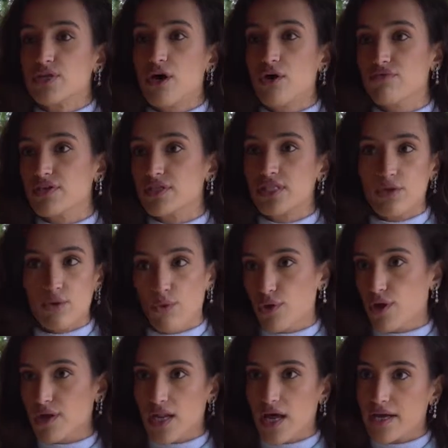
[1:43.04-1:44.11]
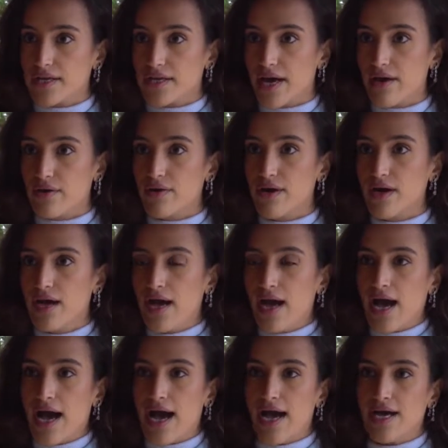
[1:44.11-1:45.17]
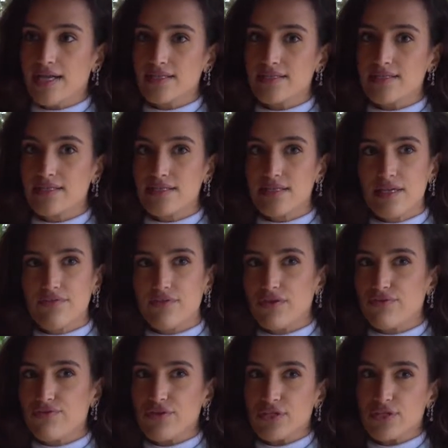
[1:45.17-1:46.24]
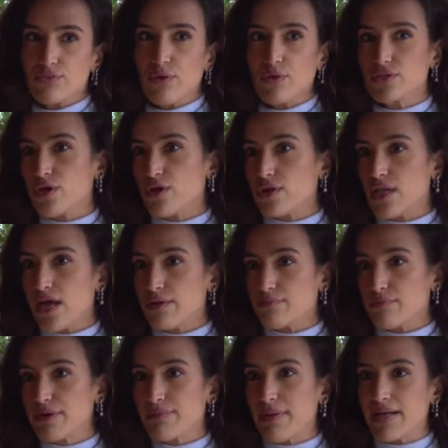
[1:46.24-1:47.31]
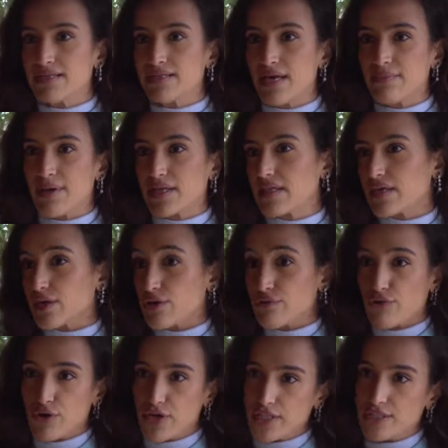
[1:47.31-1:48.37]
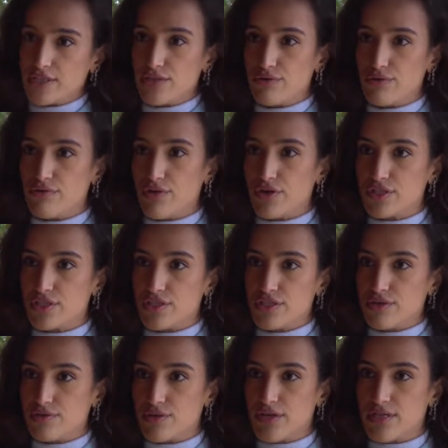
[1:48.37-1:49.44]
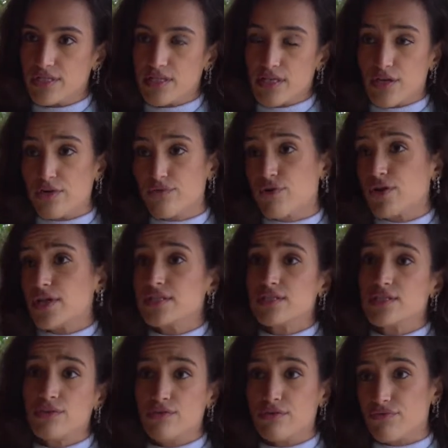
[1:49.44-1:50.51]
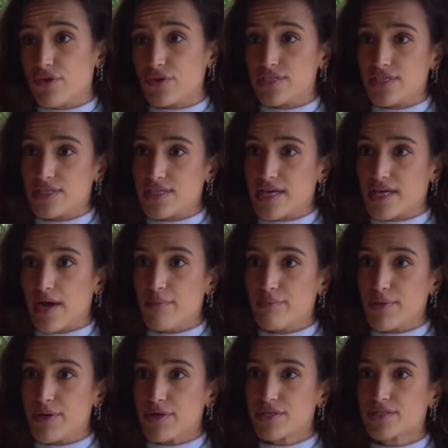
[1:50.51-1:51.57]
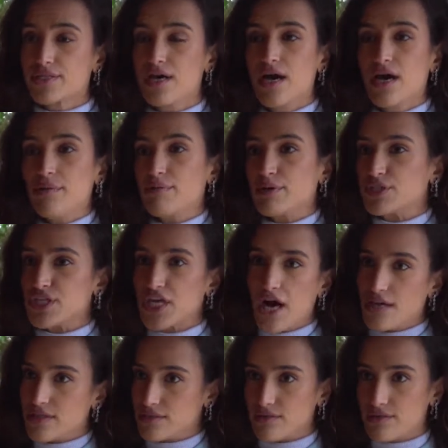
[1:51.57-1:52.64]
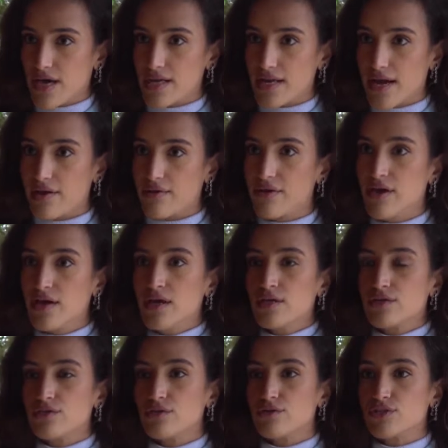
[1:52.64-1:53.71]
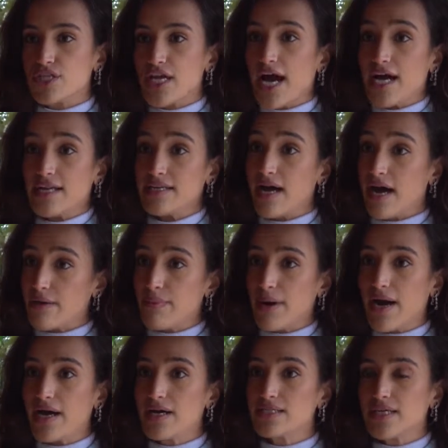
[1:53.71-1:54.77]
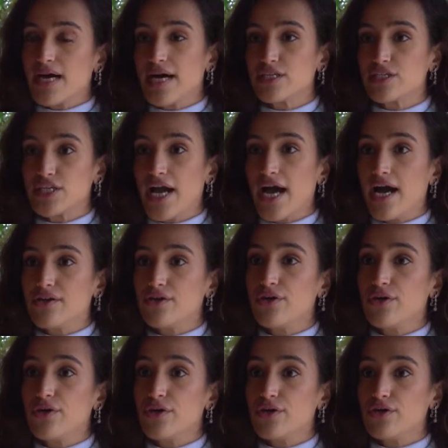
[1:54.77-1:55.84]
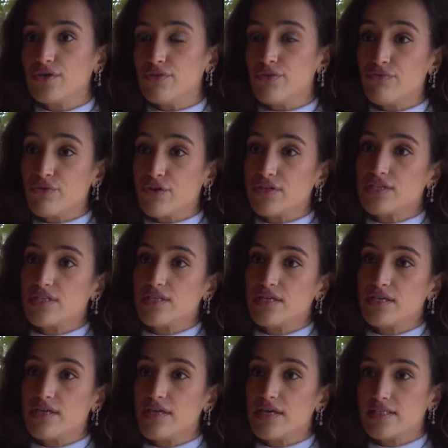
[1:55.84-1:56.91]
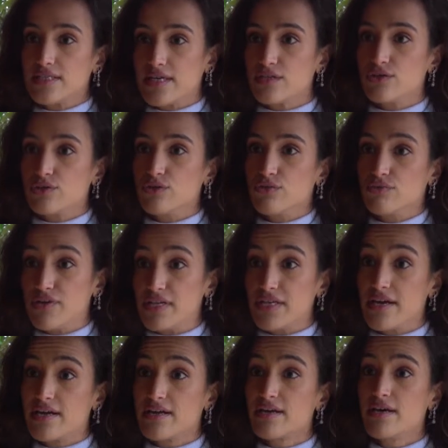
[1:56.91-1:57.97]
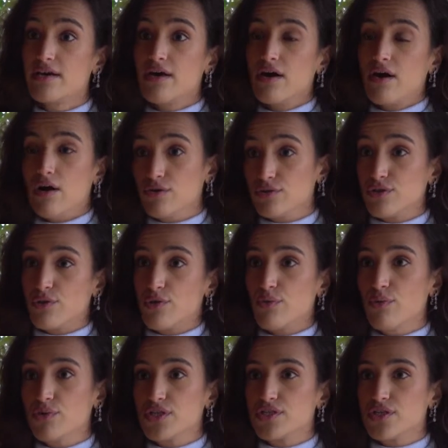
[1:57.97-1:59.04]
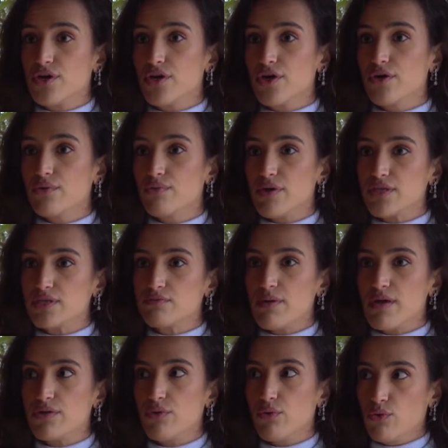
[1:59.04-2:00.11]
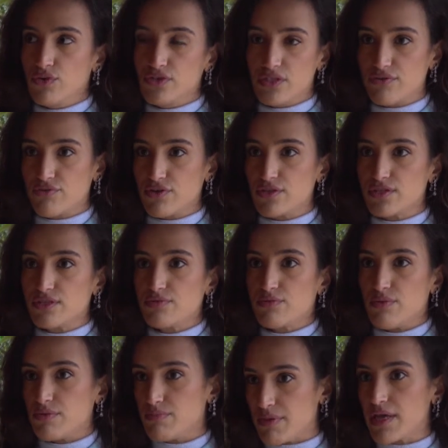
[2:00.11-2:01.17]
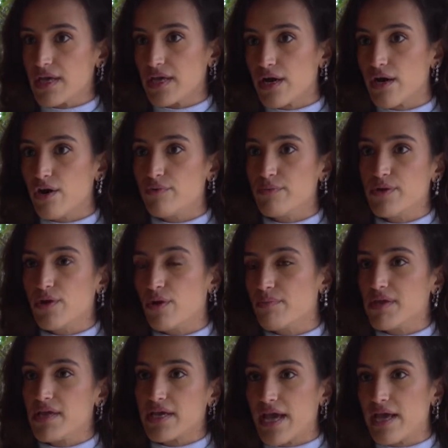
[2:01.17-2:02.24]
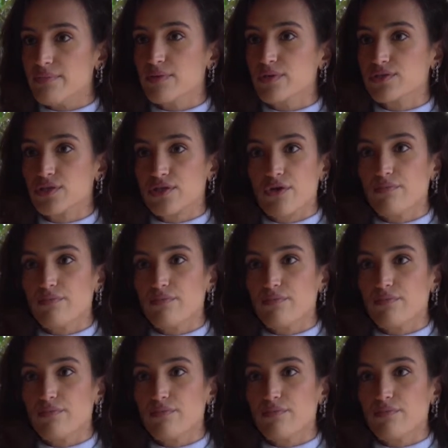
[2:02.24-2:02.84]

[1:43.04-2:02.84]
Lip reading: are obviously all online now. And even if this was online pre-pandemic, they could have gone into the university to do this and they could have gone into the university to take out books, but she can't do that now. So she had an iPad and she had her university essential reading also awarded to her, which made all the difference with being at home and not being able to go